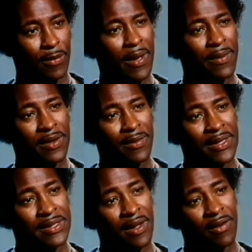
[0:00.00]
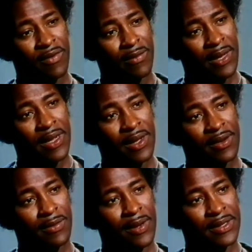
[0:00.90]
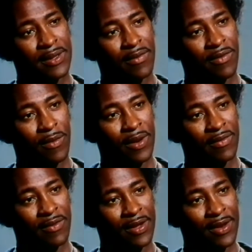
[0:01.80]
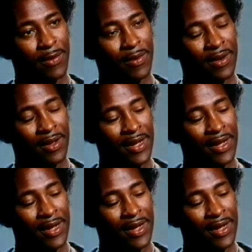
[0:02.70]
maybe to myself, admitting it to myself or whatever, but,